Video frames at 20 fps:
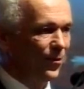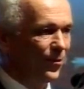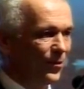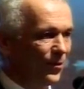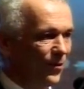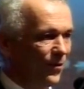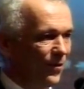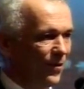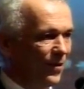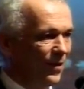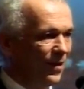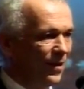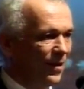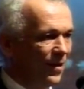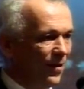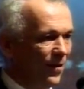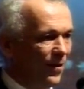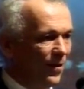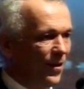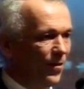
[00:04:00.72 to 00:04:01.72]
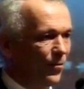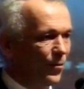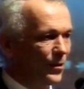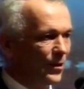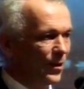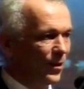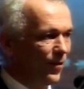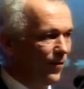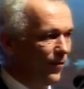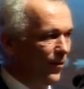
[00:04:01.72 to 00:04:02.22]
because the, they
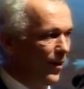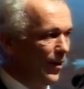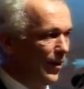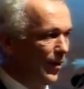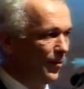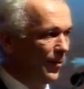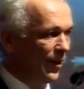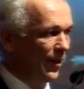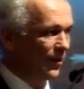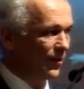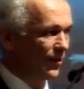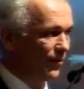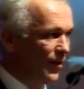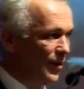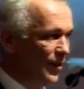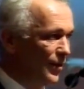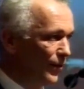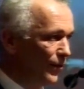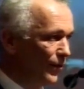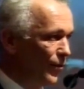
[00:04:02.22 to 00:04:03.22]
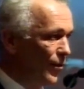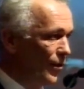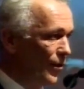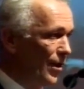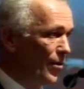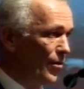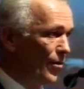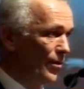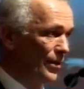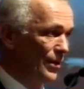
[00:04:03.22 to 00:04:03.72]
was available
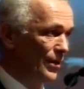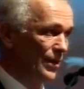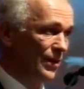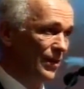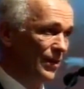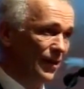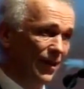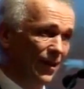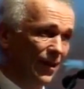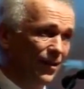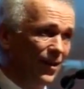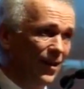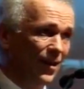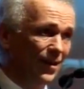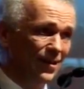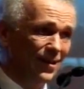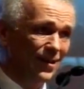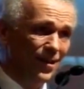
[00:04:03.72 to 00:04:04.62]
24 hours a day,